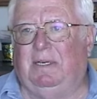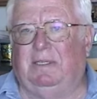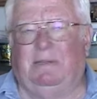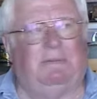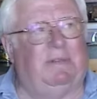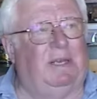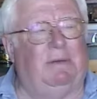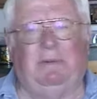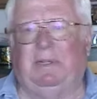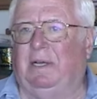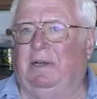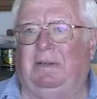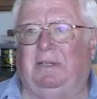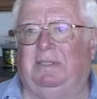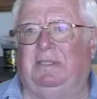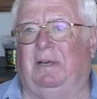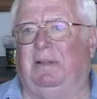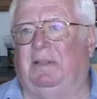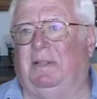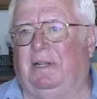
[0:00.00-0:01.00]
Because if they went down
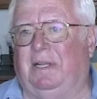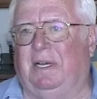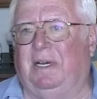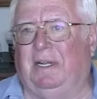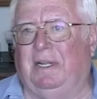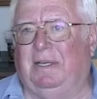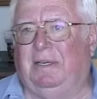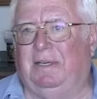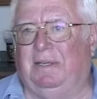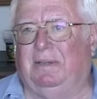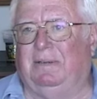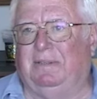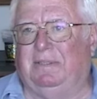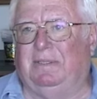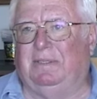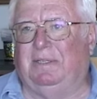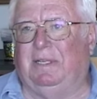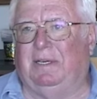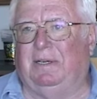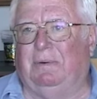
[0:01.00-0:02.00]
in the South Atlantic, you know,
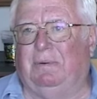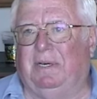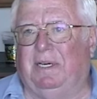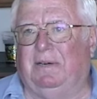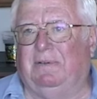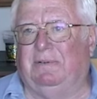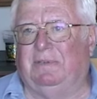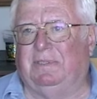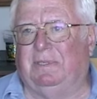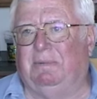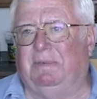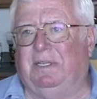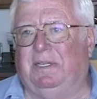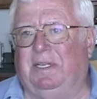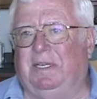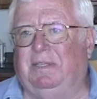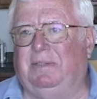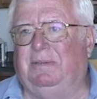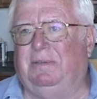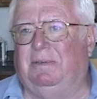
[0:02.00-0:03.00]
it'd take a while for
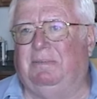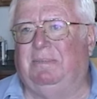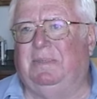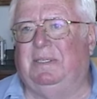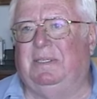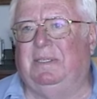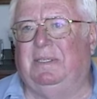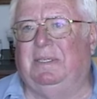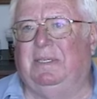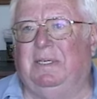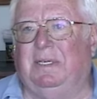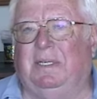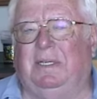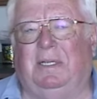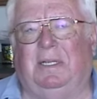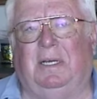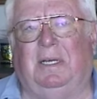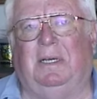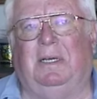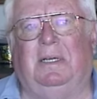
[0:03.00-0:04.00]
somebody to get to them.
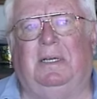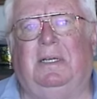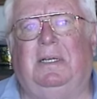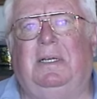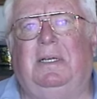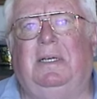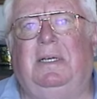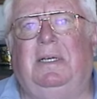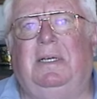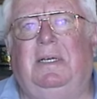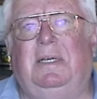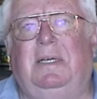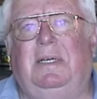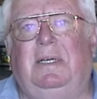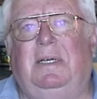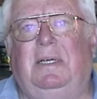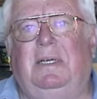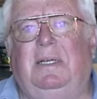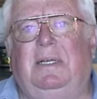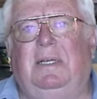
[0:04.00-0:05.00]
And uh,
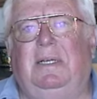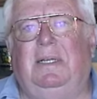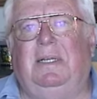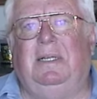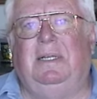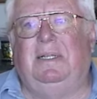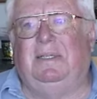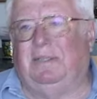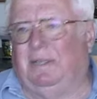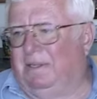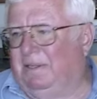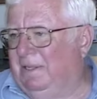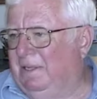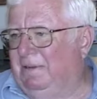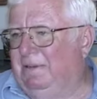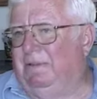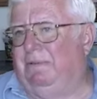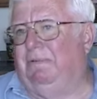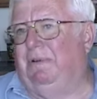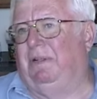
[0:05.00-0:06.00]
so
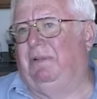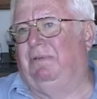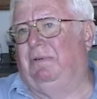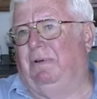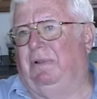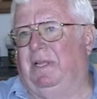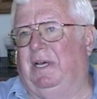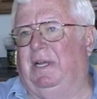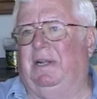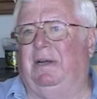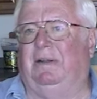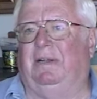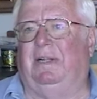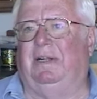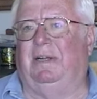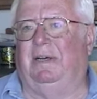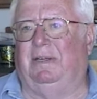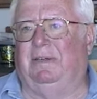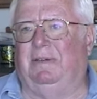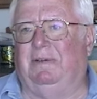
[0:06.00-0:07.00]
they'd, they'd, throw that
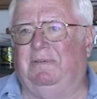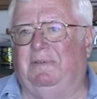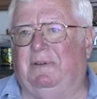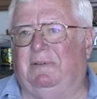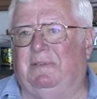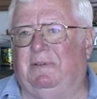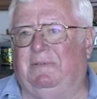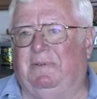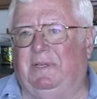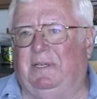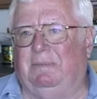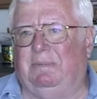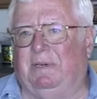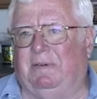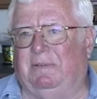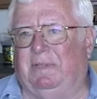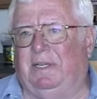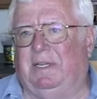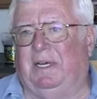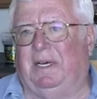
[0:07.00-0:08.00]
out at 150 feet
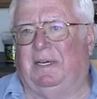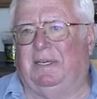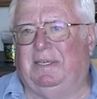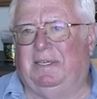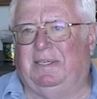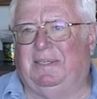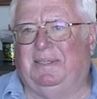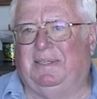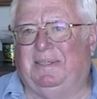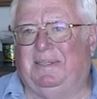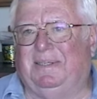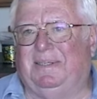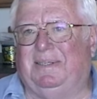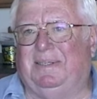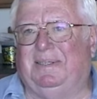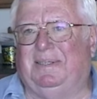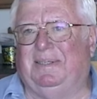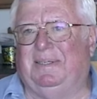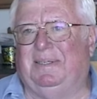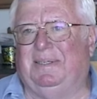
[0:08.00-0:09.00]
above the deck
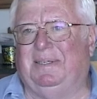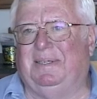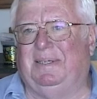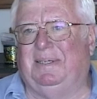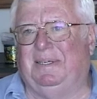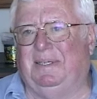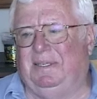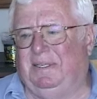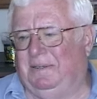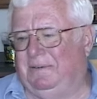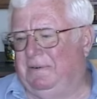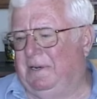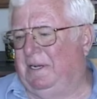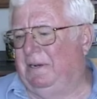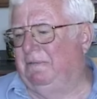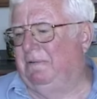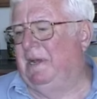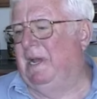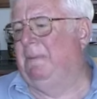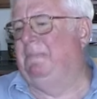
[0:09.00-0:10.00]
and you
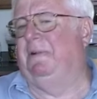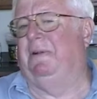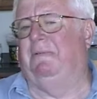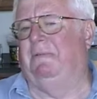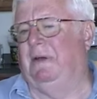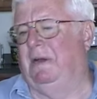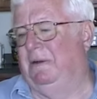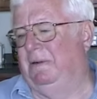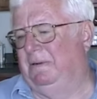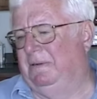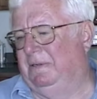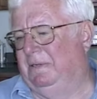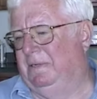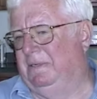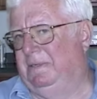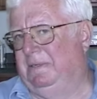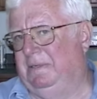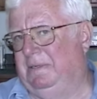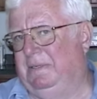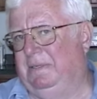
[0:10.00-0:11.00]
try to wrap it around,
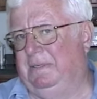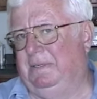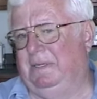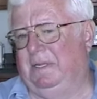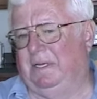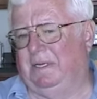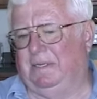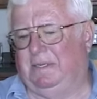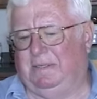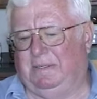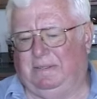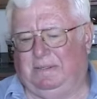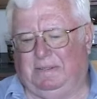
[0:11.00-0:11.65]
like,